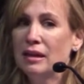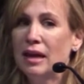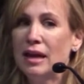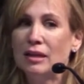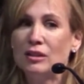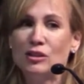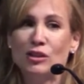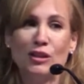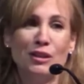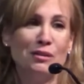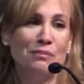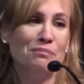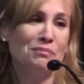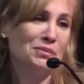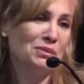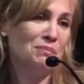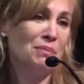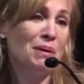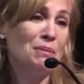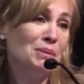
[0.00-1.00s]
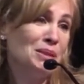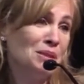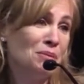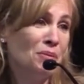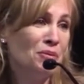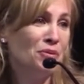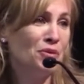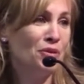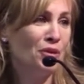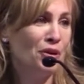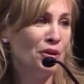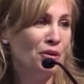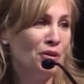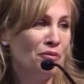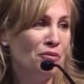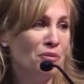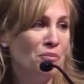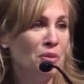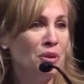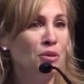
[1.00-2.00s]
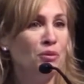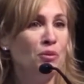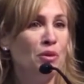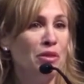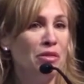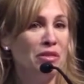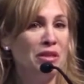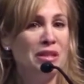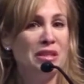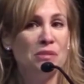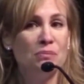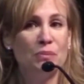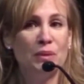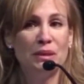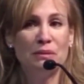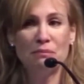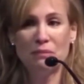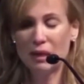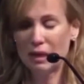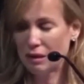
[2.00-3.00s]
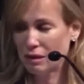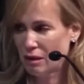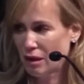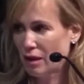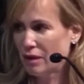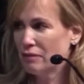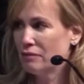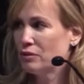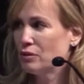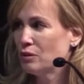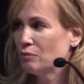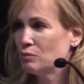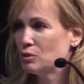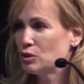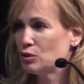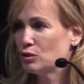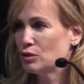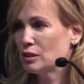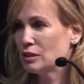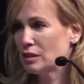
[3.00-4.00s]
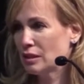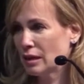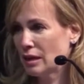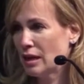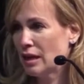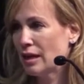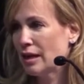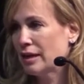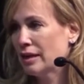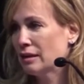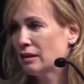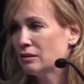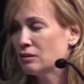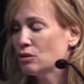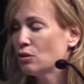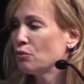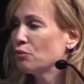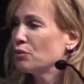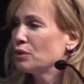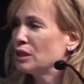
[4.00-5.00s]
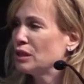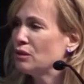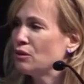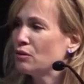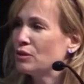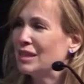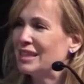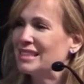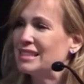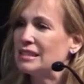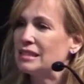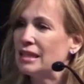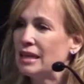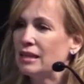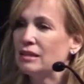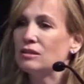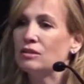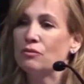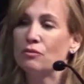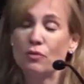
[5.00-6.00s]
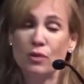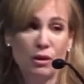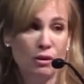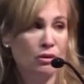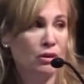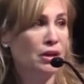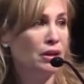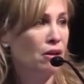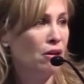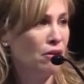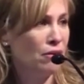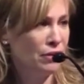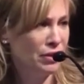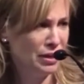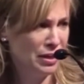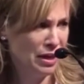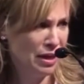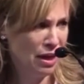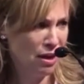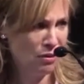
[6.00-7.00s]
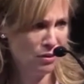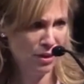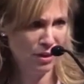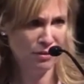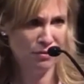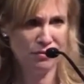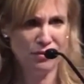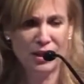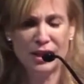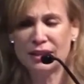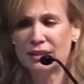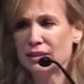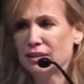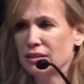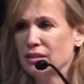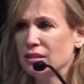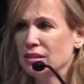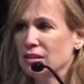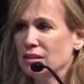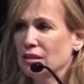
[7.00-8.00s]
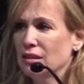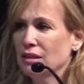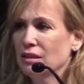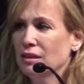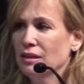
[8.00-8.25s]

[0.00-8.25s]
actually, maybe some of you are familiar with this, but a lot of you, I'm sure just like I, don't really know the extent of where they are and how they affect us.